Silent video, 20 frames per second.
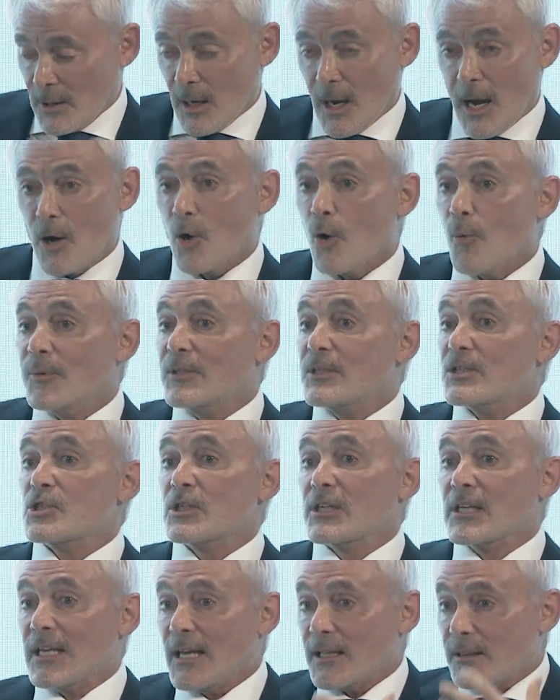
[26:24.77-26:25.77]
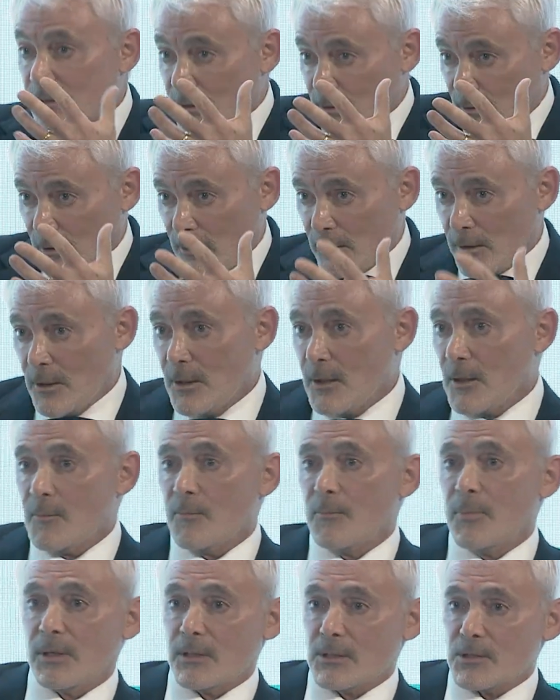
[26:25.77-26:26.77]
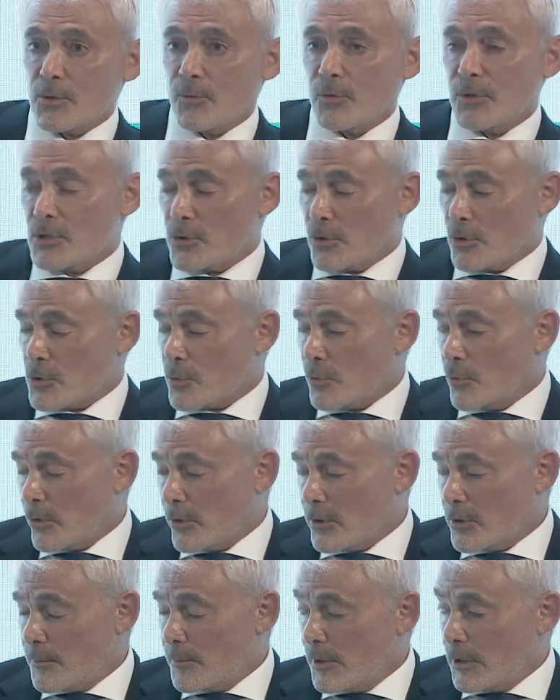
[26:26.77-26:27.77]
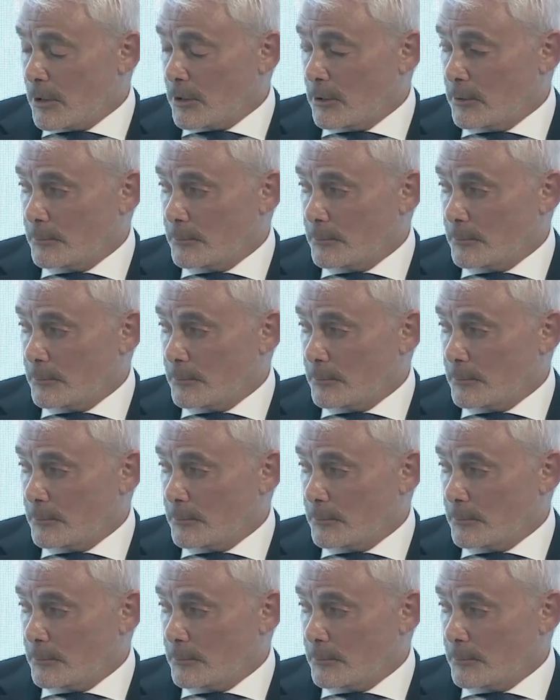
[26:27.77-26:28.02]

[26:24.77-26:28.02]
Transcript: I hope it doesn't get there, but it's a resource war in the making.